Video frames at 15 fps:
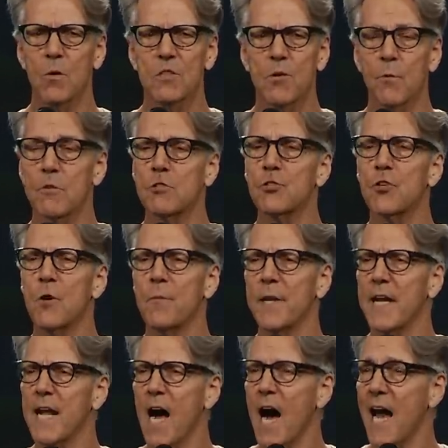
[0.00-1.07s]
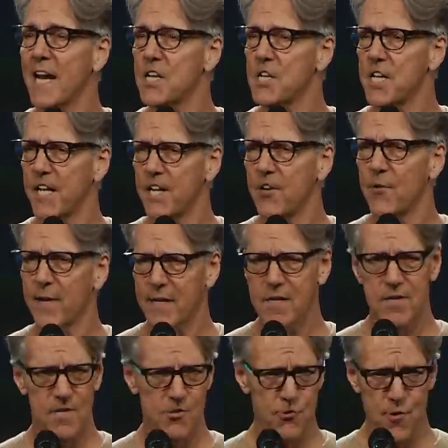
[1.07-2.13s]
was there were so many
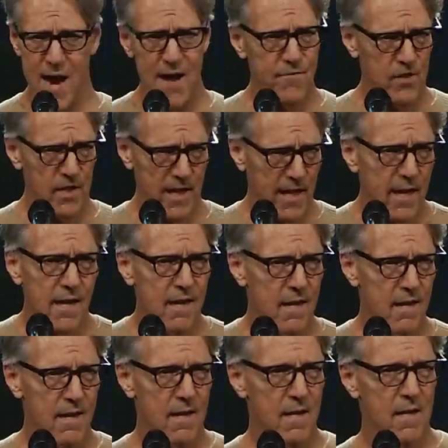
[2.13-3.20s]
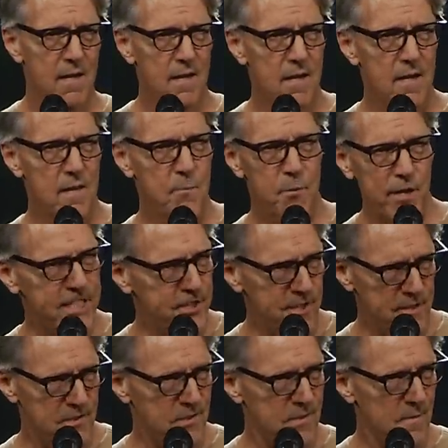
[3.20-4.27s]
itinerant traveling
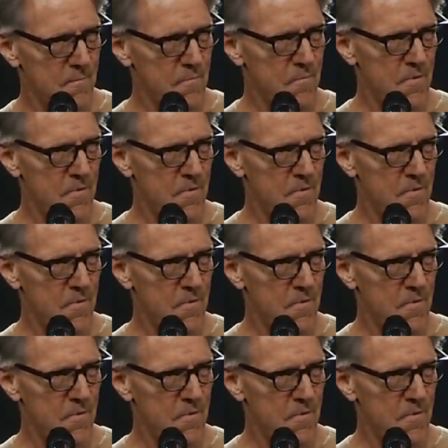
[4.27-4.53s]
preachers.